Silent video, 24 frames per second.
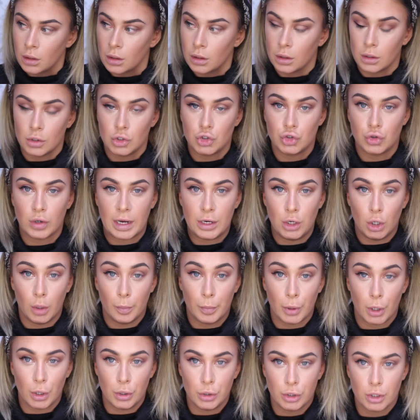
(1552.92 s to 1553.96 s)
I'm going to try and
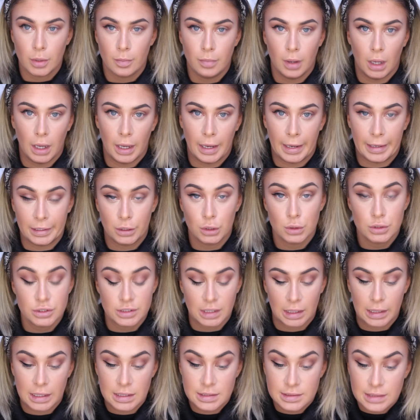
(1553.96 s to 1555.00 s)
not poke my
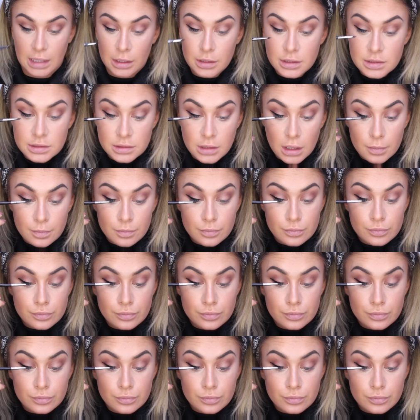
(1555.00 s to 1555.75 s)
contact lens out this time.